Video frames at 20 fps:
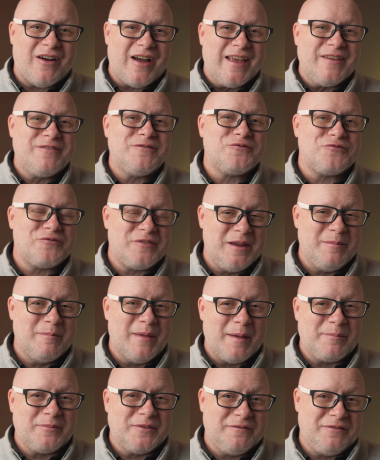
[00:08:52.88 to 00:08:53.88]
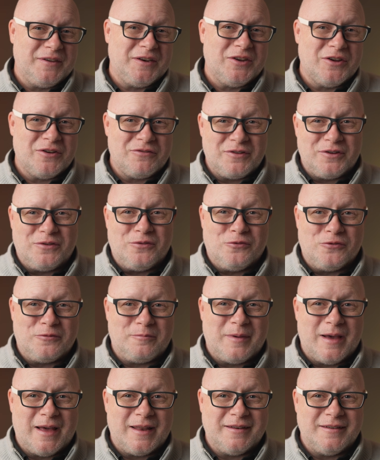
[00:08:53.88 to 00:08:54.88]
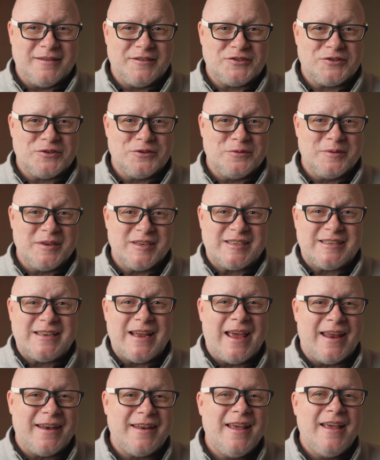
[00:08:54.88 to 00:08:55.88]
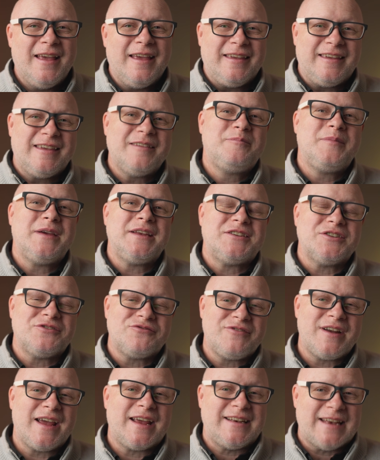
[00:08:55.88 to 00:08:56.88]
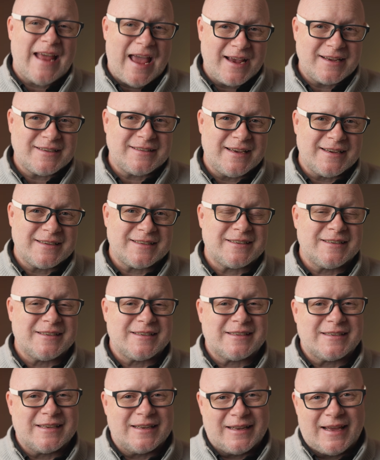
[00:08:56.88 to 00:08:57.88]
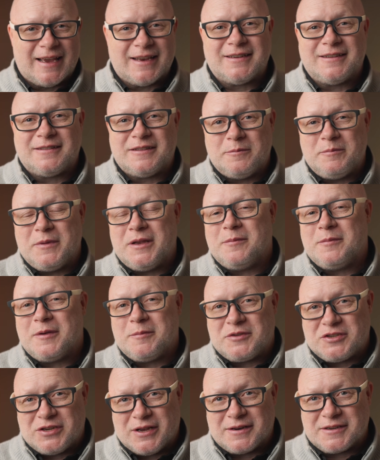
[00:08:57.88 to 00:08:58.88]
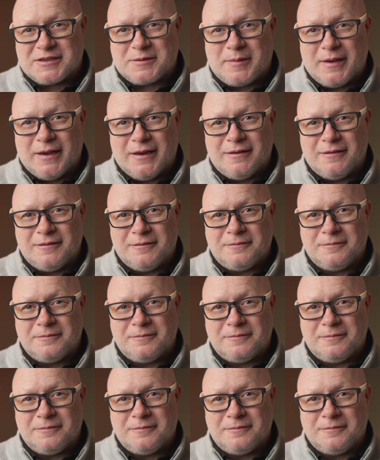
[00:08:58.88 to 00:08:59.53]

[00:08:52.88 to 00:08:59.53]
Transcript: I even remapped the video record button to instead give me direct access to select the minimum shutter speed.